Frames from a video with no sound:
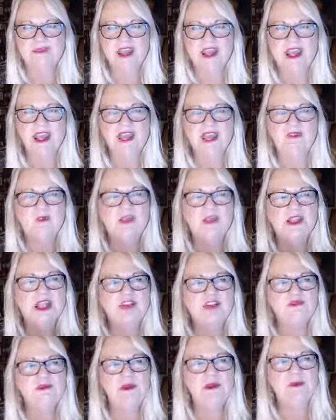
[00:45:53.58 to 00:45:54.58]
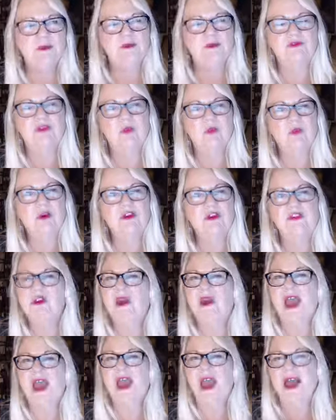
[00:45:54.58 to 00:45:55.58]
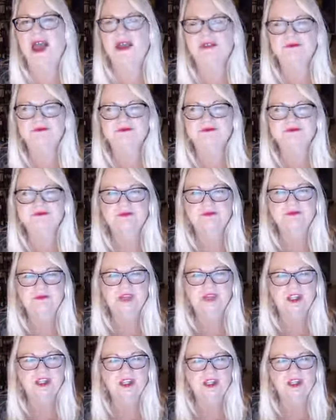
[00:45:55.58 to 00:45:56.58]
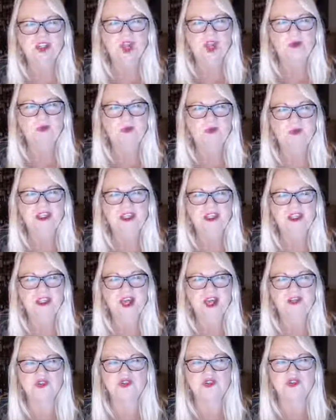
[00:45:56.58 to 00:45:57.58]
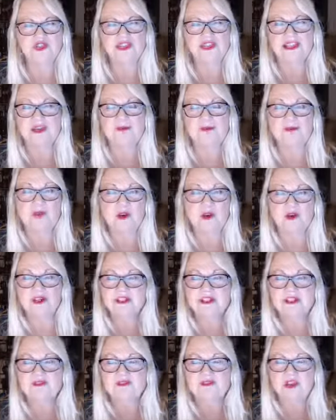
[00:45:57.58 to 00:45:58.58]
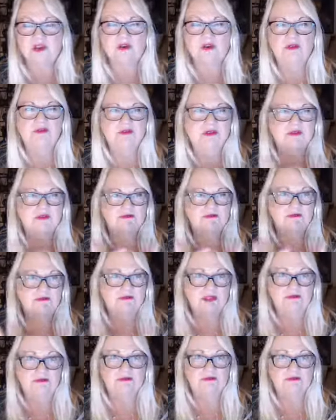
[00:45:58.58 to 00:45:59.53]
If we love people for where they're at, you know, we understand the merits of their of, of their